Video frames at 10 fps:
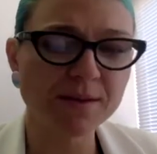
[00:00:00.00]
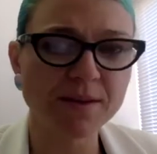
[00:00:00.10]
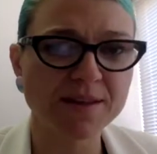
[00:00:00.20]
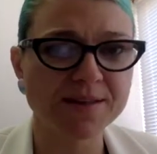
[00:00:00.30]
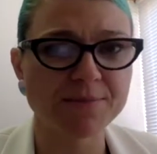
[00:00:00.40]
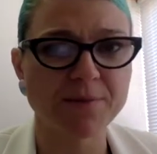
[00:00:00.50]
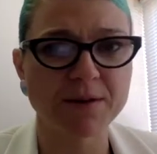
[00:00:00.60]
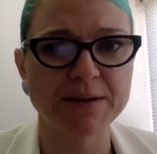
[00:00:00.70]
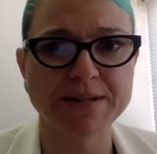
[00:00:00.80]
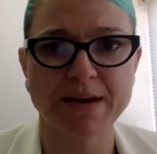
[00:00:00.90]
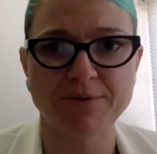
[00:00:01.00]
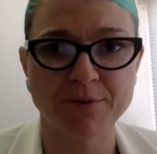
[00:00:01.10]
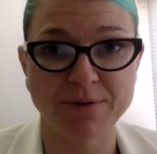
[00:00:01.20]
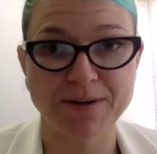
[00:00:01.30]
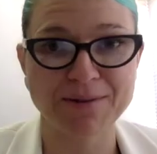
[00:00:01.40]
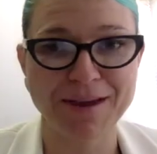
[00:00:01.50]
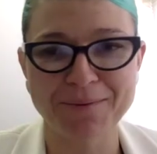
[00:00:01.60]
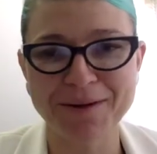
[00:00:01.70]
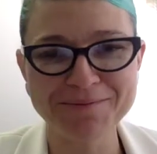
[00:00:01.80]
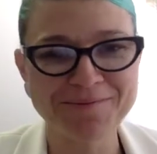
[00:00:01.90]
it's very doubtful that you'll get
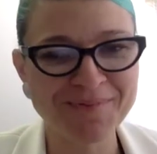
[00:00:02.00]
one.